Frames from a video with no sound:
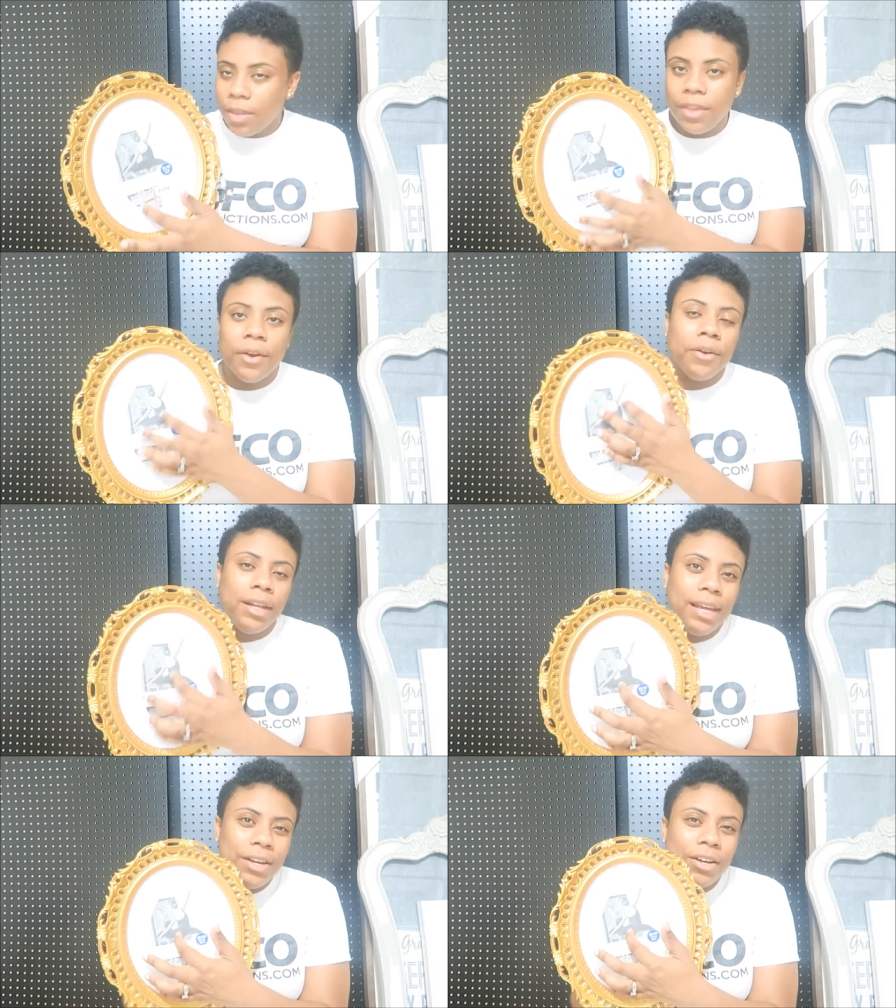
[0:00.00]
their
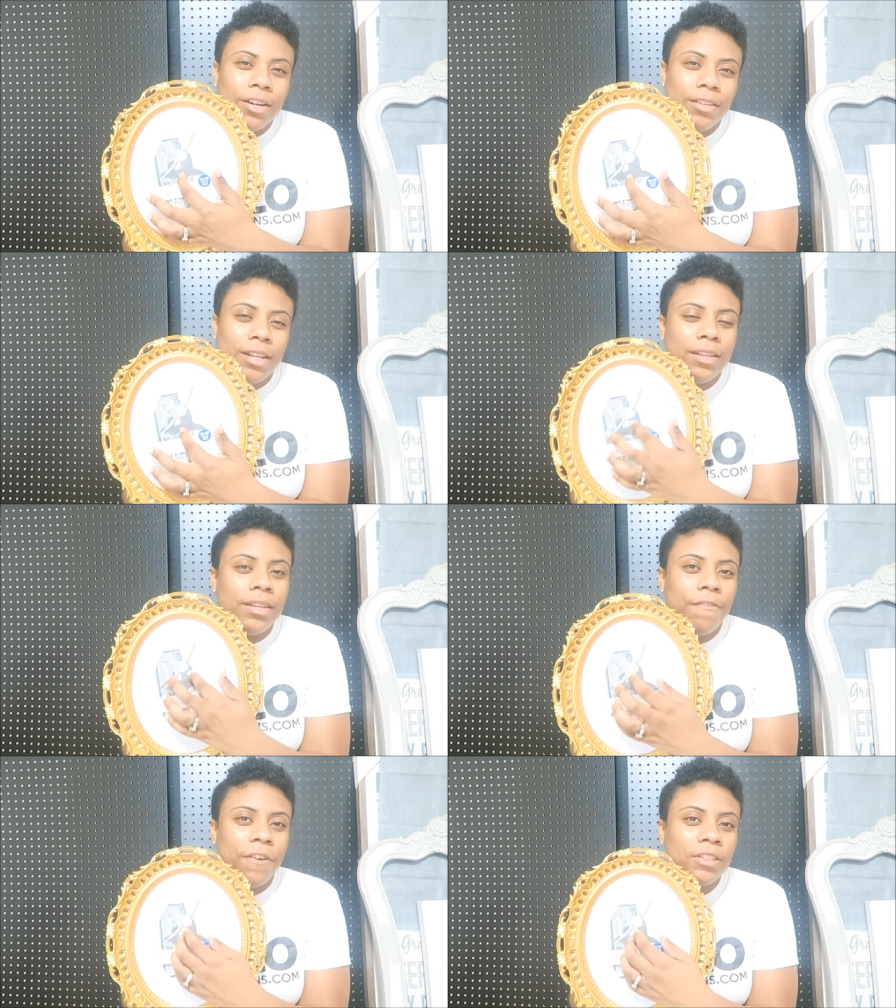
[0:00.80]
letter, the,
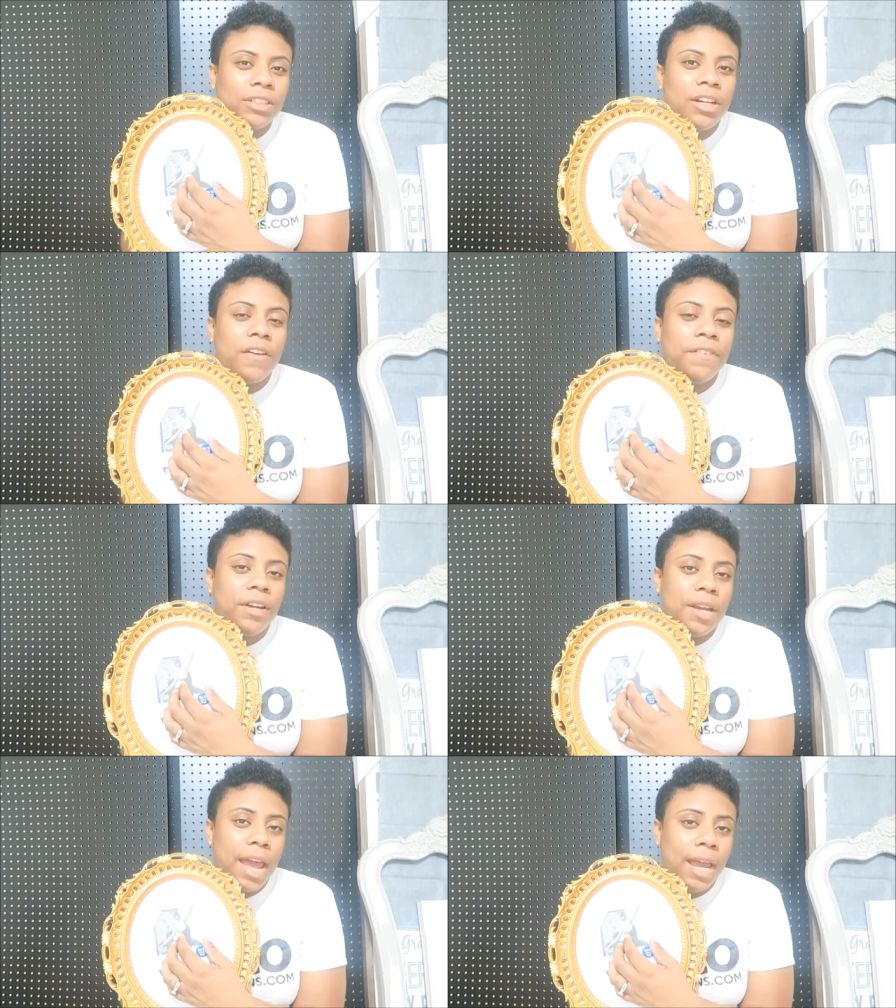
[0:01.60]
the first letter of
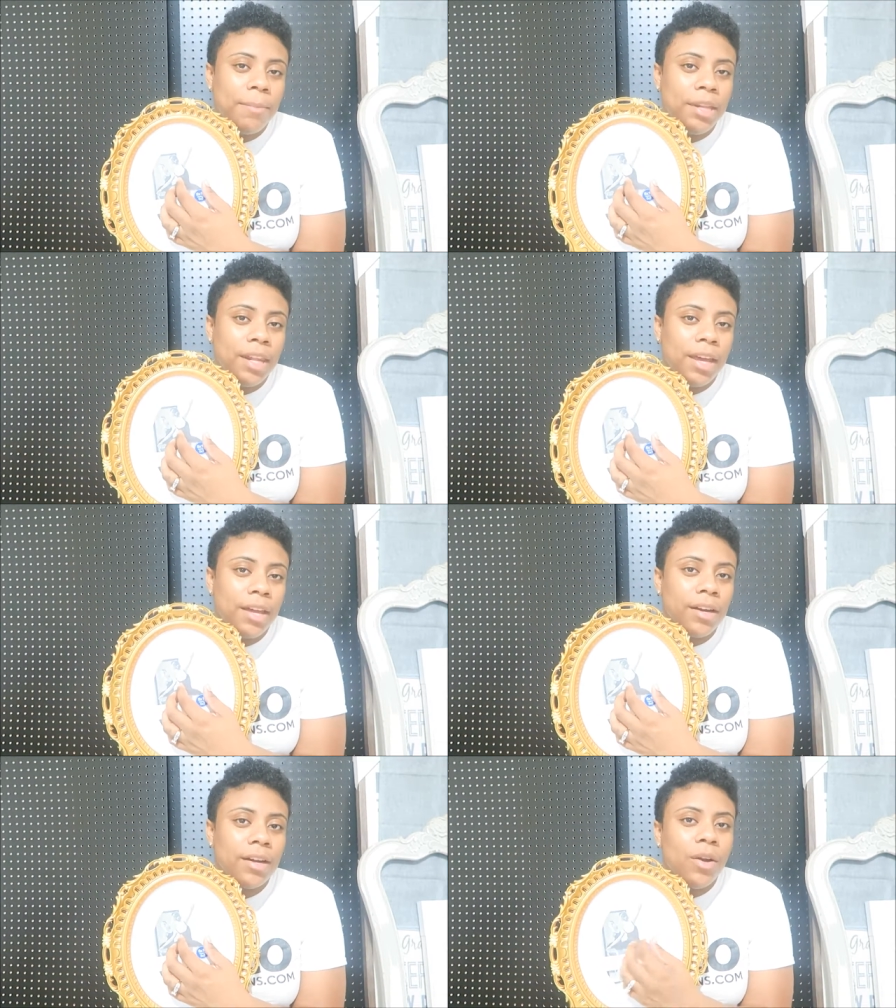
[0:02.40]
their name in
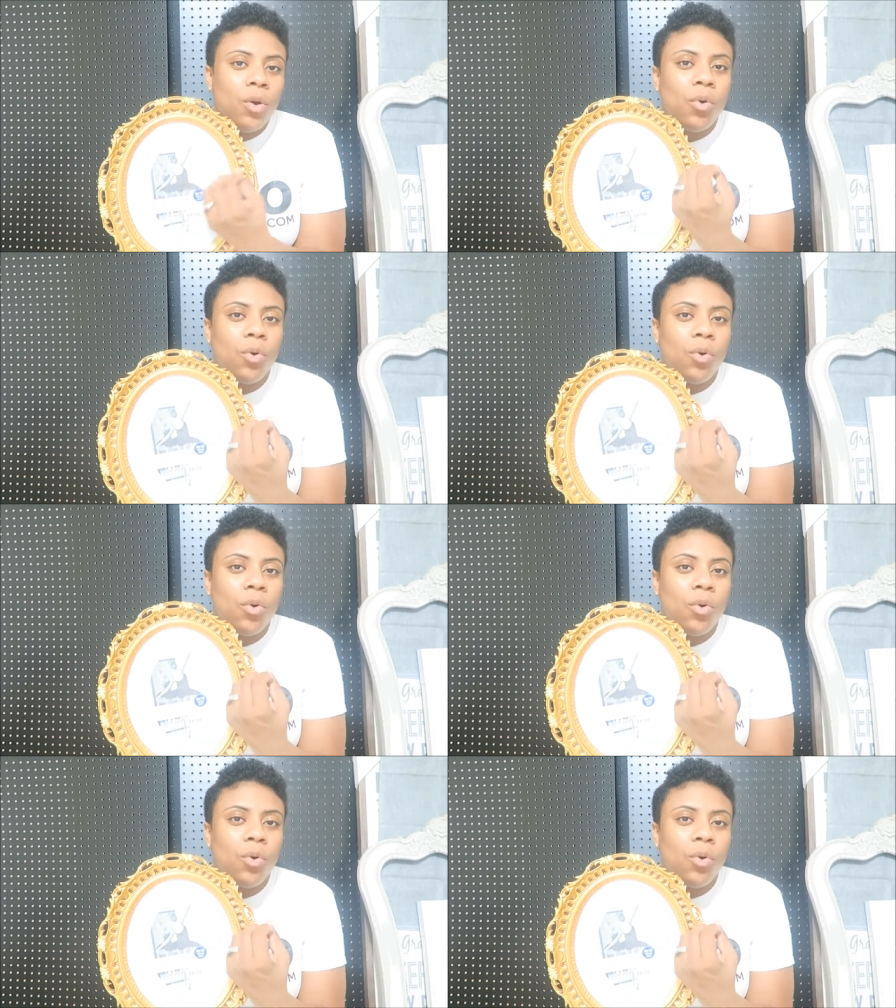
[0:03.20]
there,